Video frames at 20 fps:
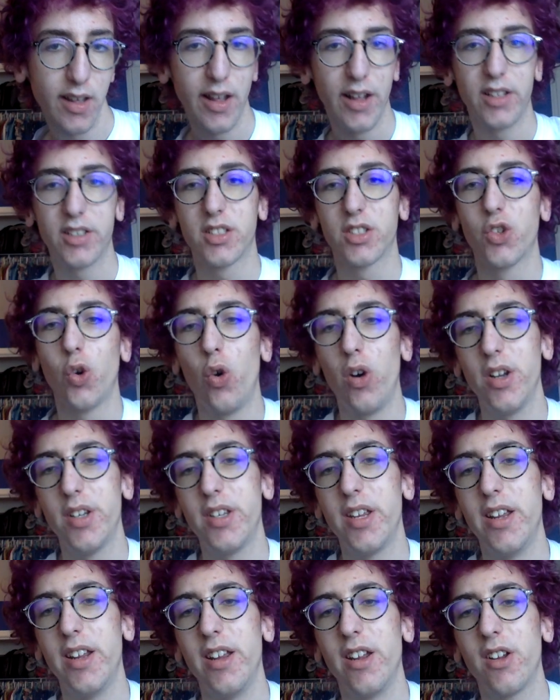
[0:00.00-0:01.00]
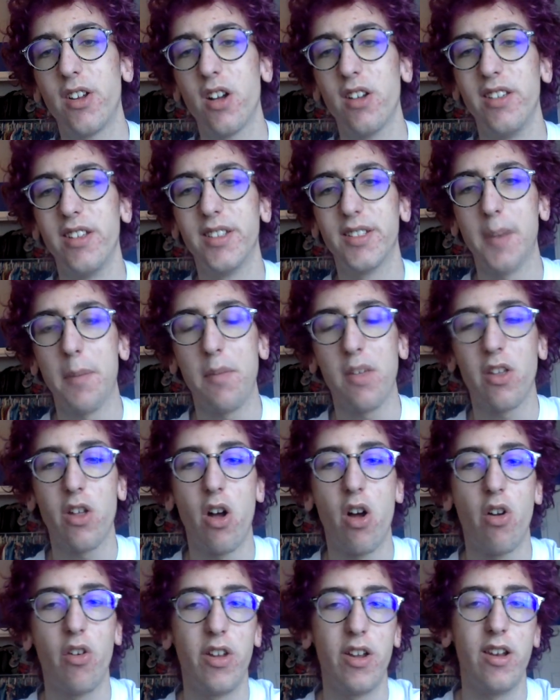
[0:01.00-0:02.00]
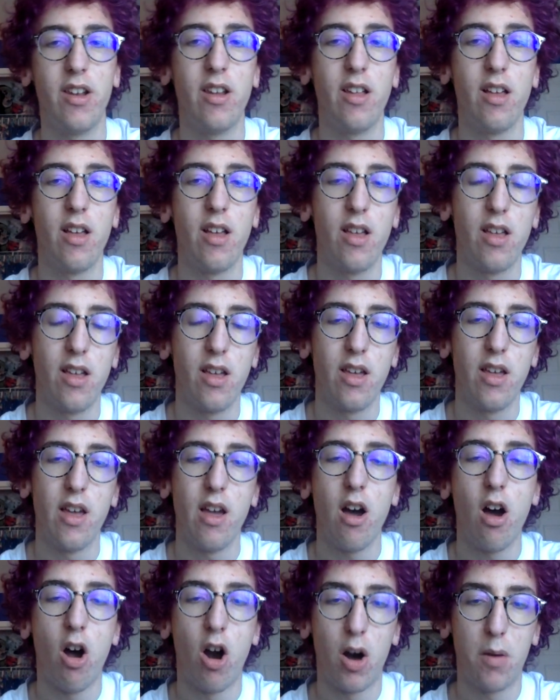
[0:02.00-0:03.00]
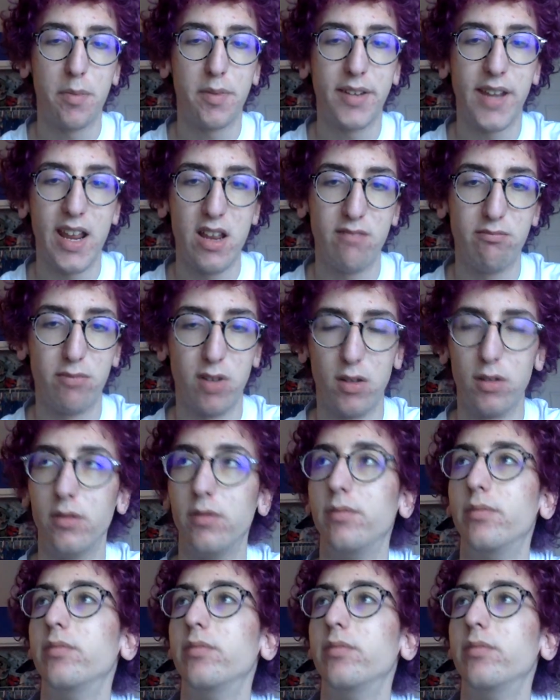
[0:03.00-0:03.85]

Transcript: it stores it in something called an ARP table,